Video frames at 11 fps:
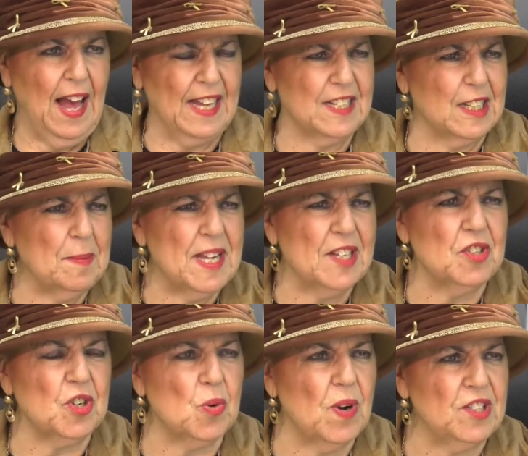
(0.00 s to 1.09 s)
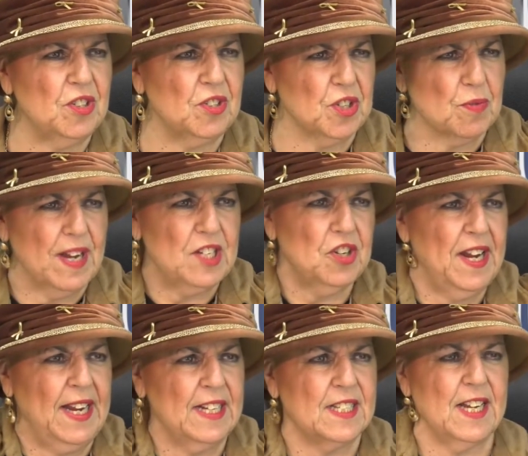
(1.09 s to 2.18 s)
I said, "Let me ask you a question. Do you raise your
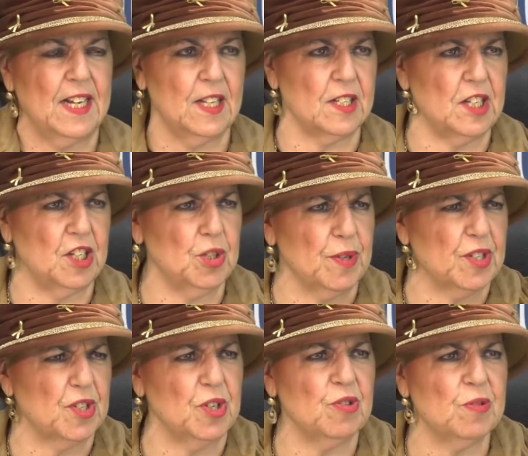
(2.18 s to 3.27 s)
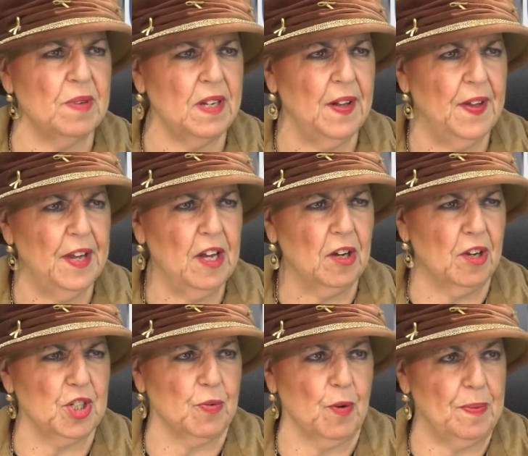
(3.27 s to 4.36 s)
hand and say to the teacher, 'Excuse me,
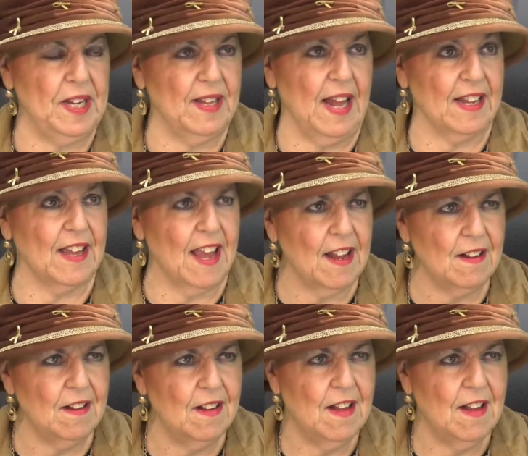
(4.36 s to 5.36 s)
could you repeat that again?'"